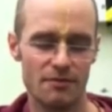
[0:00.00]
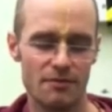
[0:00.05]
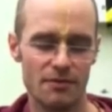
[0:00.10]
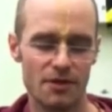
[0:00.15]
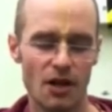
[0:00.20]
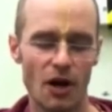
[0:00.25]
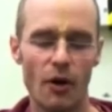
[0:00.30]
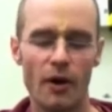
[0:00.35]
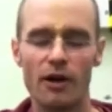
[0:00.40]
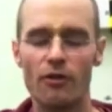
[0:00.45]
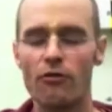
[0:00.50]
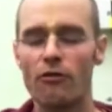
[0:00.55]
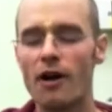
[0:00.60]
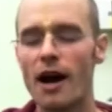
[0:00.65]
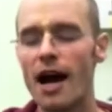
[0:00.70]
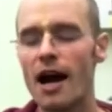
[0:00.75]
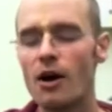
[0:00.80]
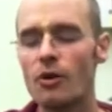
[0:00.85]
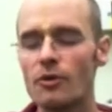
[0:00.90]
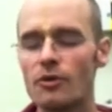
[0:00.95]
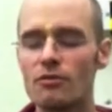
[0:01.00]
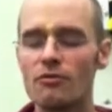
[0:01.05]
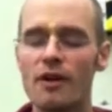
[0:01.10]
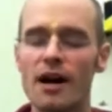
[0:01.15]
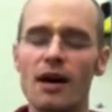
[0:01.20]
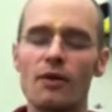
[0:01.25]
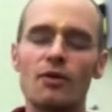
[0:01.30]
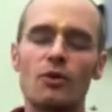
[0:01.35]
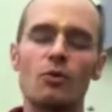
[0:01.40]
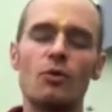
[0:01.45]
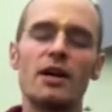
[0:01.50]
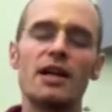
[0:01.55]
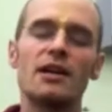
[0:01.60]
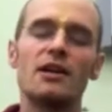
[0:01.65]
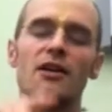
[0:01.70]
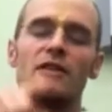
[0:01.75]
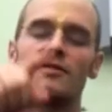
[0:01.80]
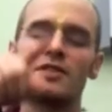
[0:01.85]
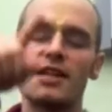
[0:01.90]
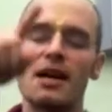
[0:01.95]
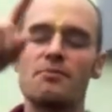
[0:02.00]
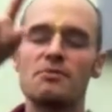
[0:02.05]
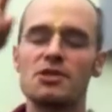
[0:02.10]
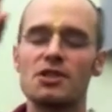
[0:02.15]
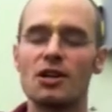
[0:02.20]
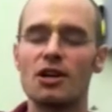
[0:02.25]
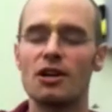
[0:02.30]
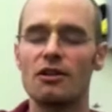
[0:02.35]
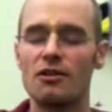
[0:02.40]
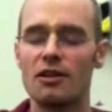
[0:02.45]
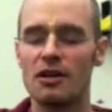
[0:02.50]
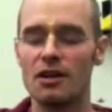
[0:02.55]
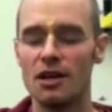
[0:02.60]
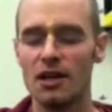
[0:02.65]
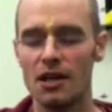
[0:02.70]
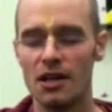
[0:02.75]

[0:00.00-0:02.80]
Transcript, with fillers: going round and round the wheel of samsara,